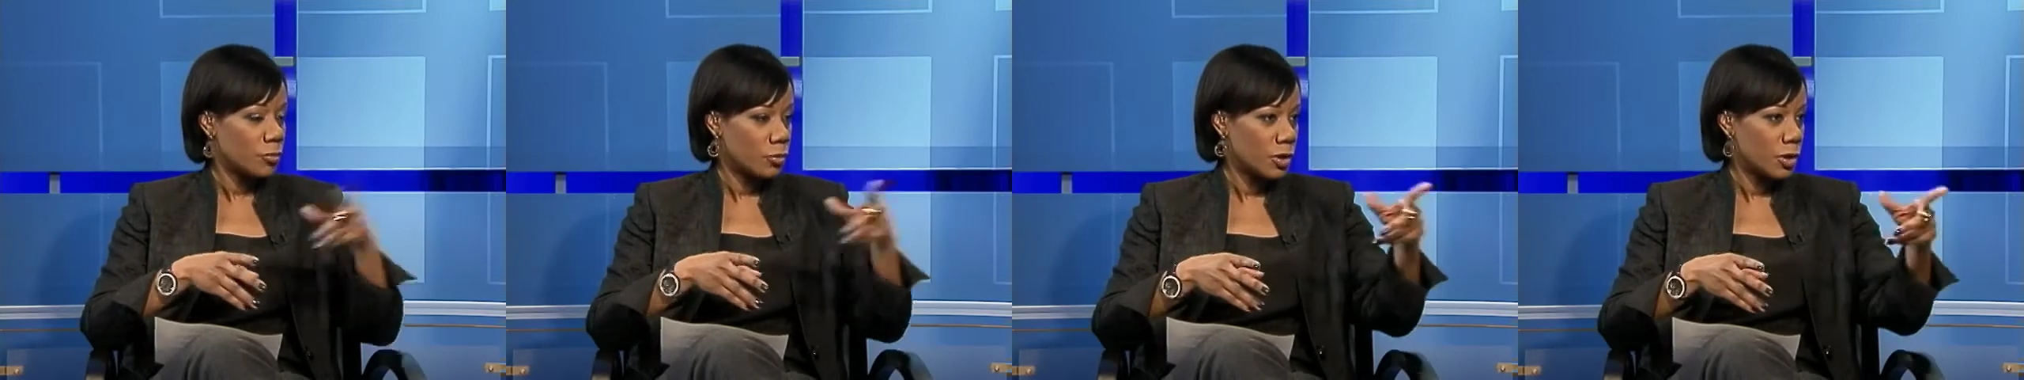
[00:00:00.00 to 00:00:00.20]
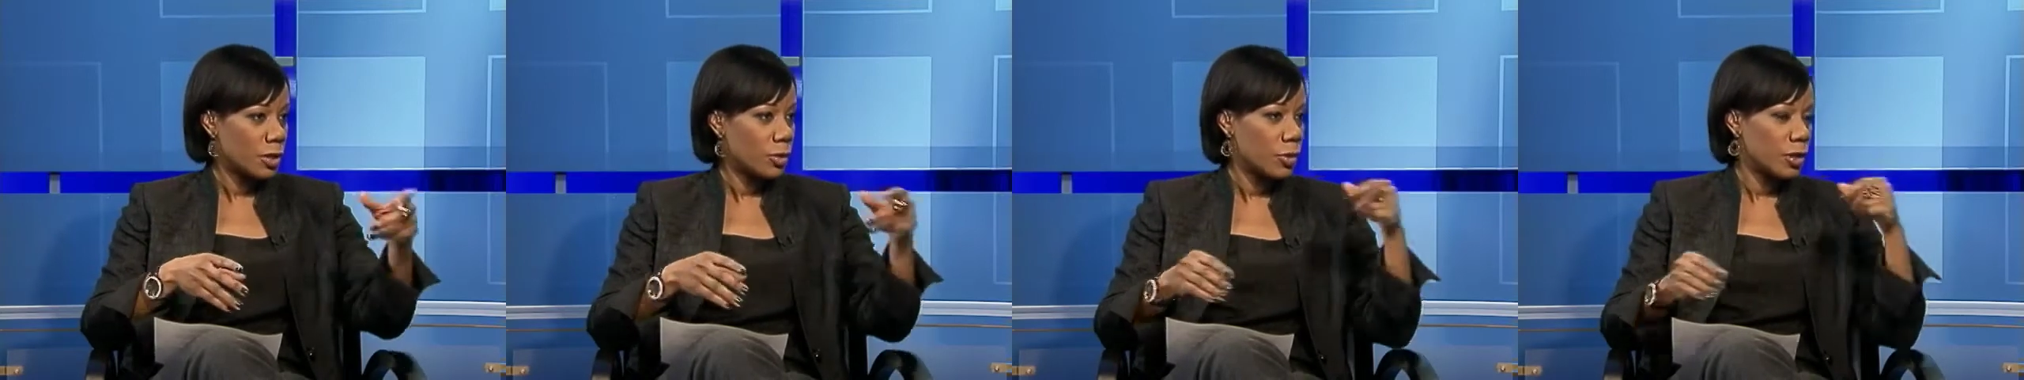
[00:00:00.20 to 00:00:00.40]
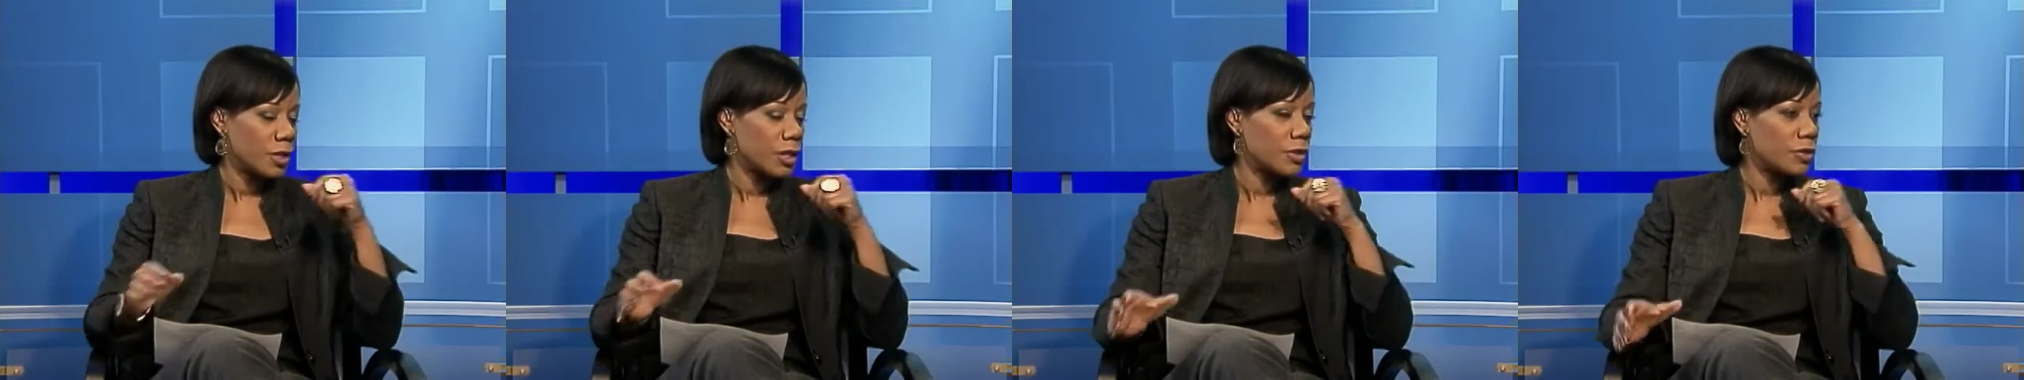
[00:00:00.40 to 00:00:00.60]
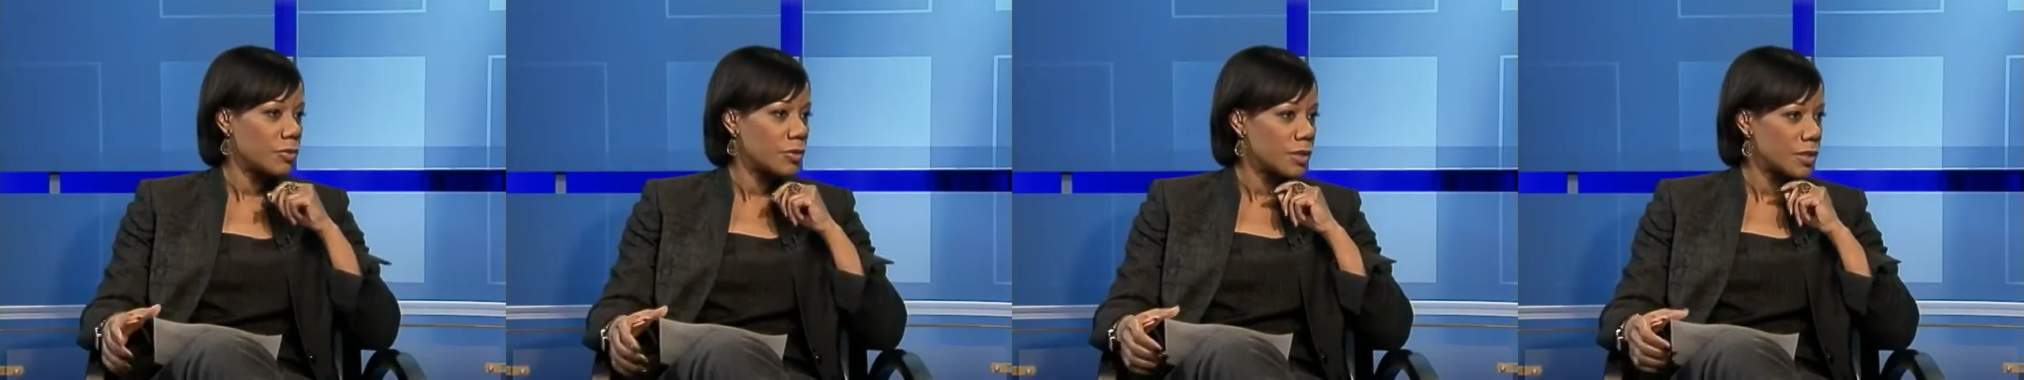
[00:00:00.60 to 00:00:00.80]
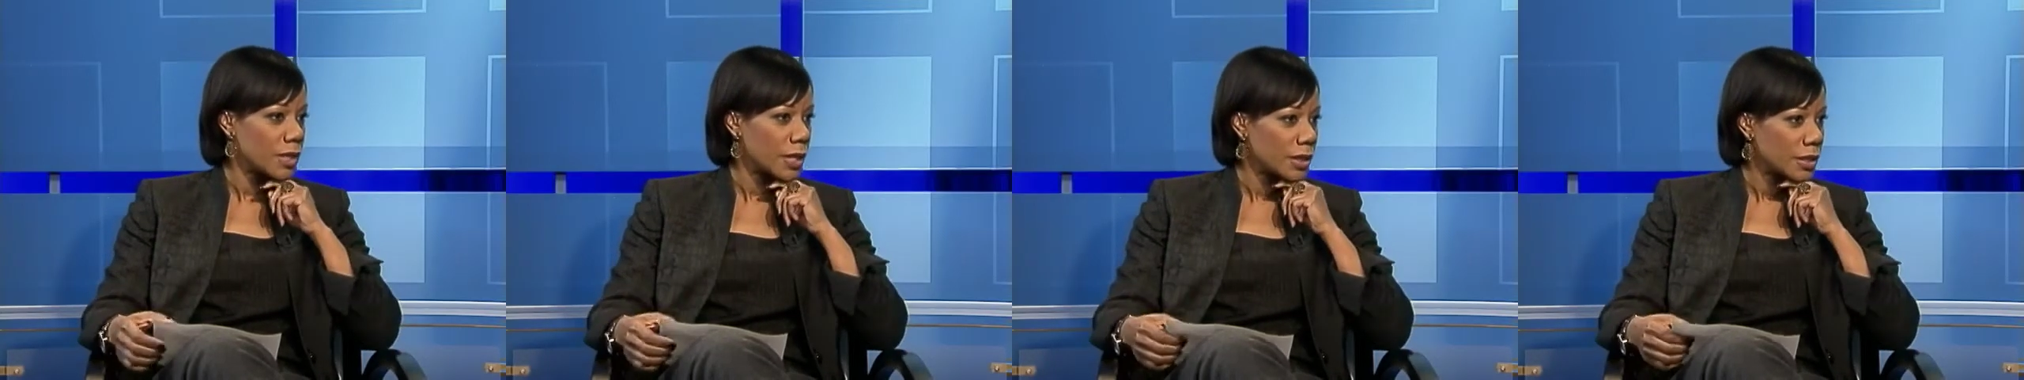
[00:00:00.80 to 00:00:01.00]
Really quickly,
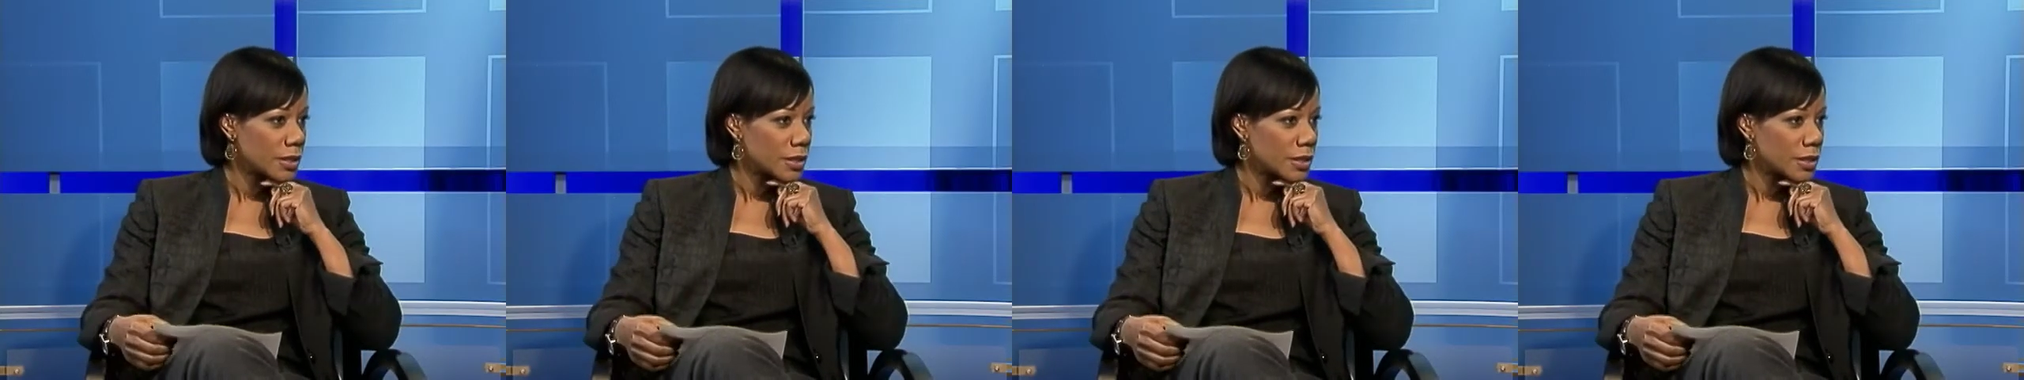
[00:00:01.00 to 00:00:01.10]
30 seconds.